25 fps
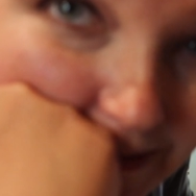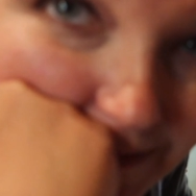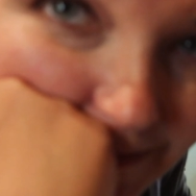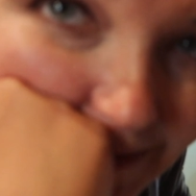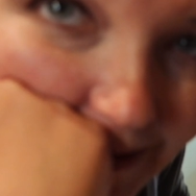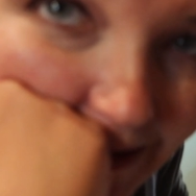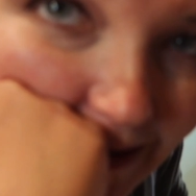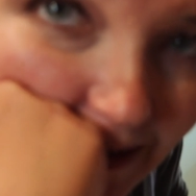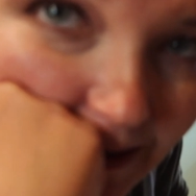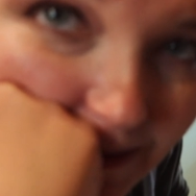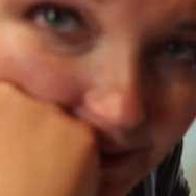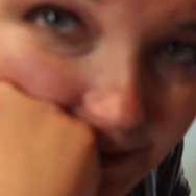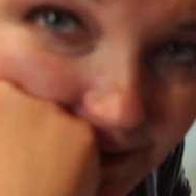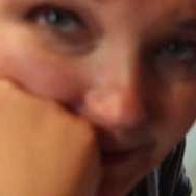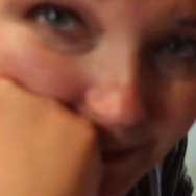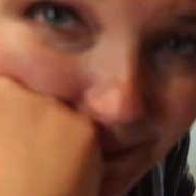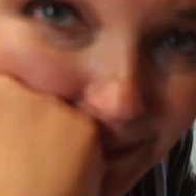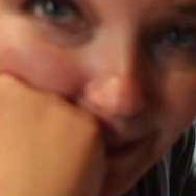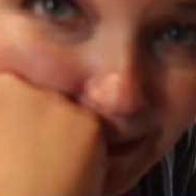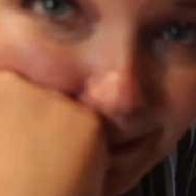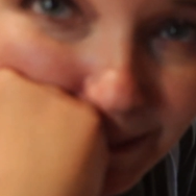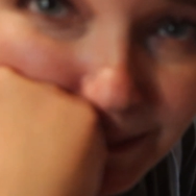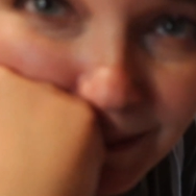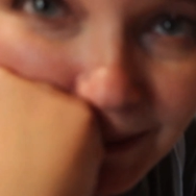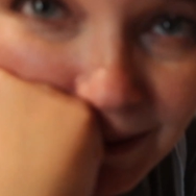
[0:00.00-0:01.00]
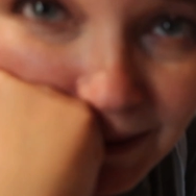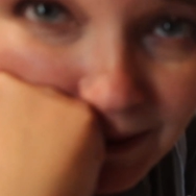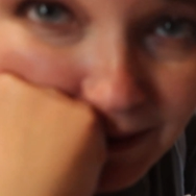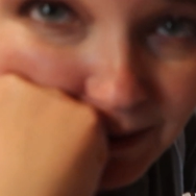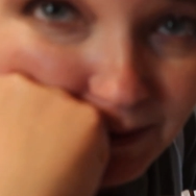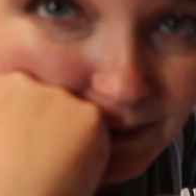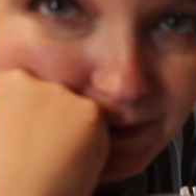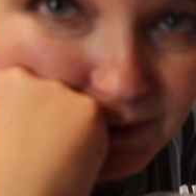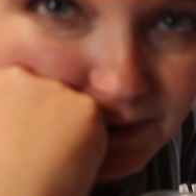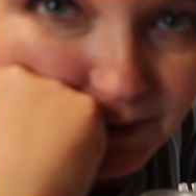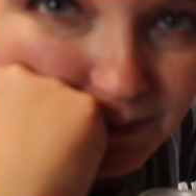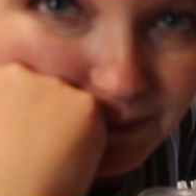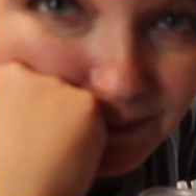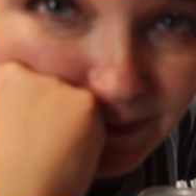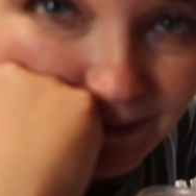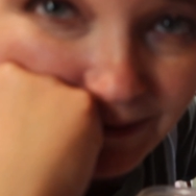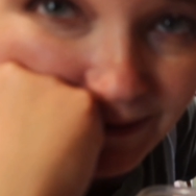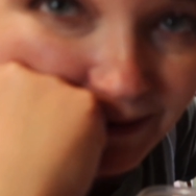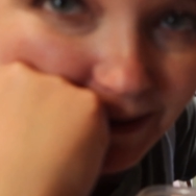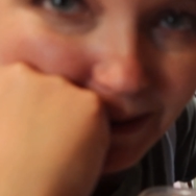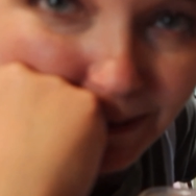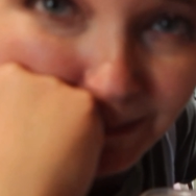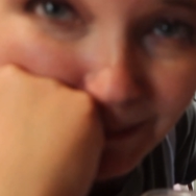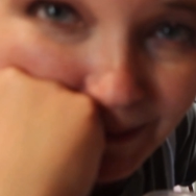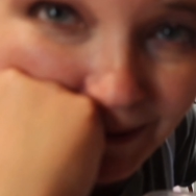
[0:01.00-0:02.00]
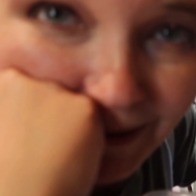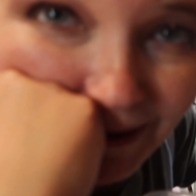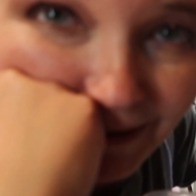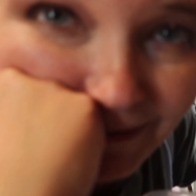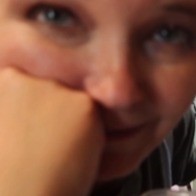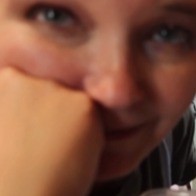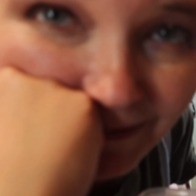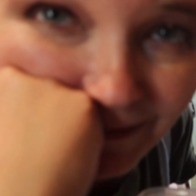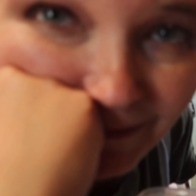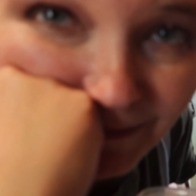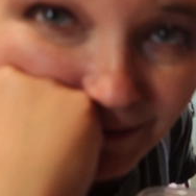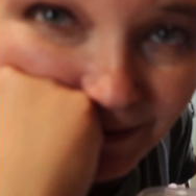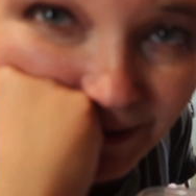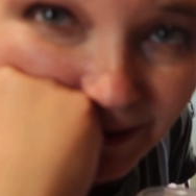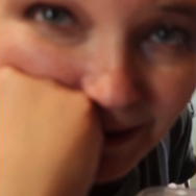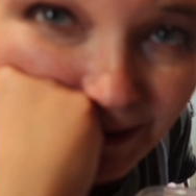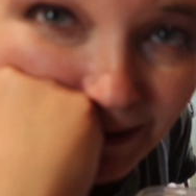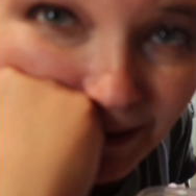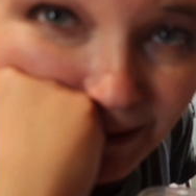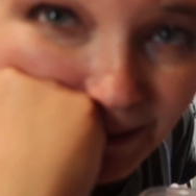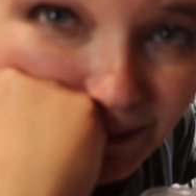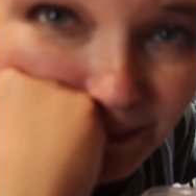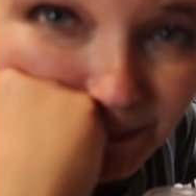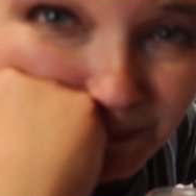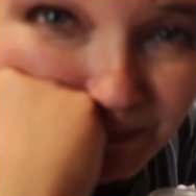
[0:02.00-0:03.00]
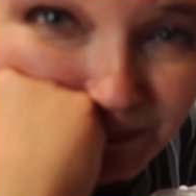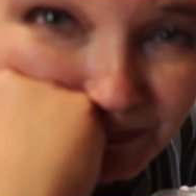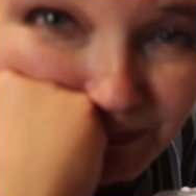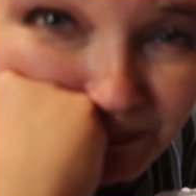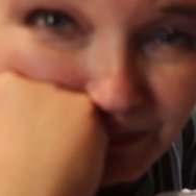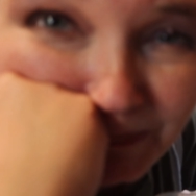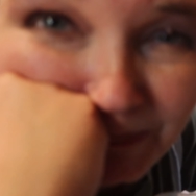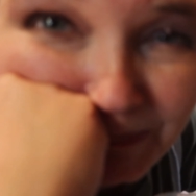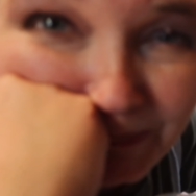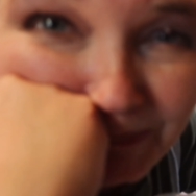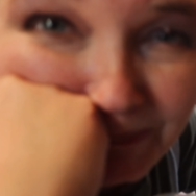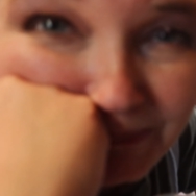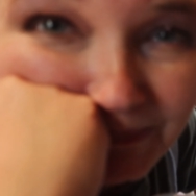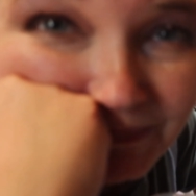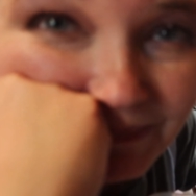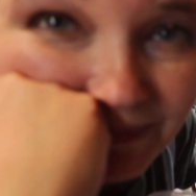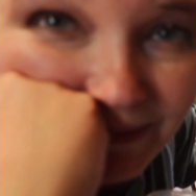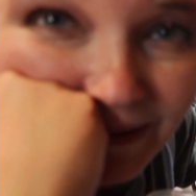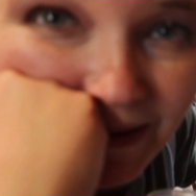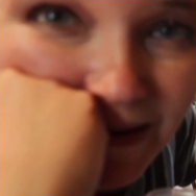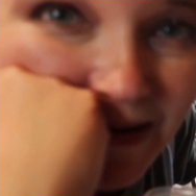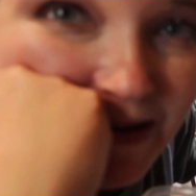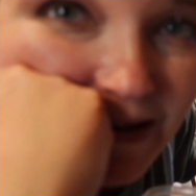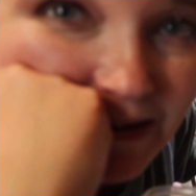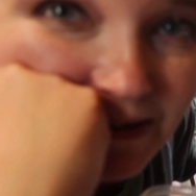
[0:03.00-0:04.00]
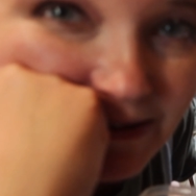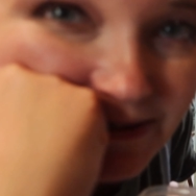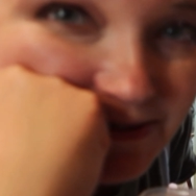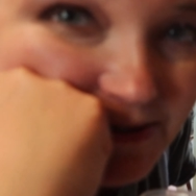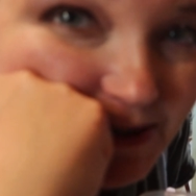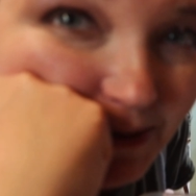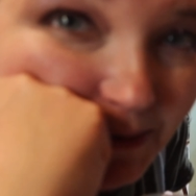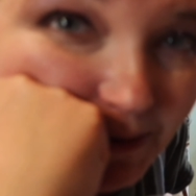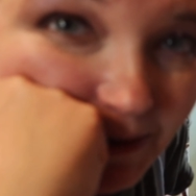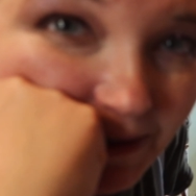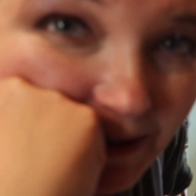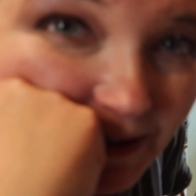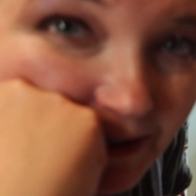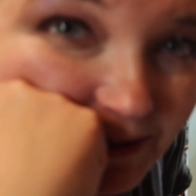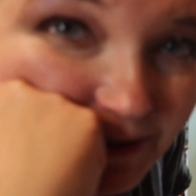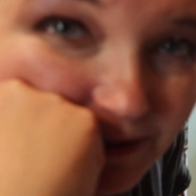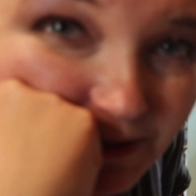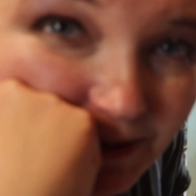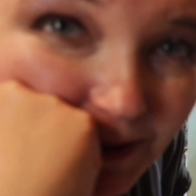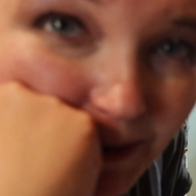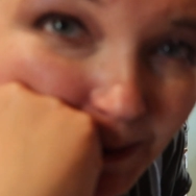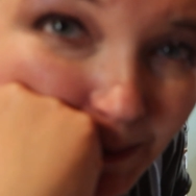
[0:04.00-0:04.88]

of videos of people on YouTube doing it, but I have never done it. So here's to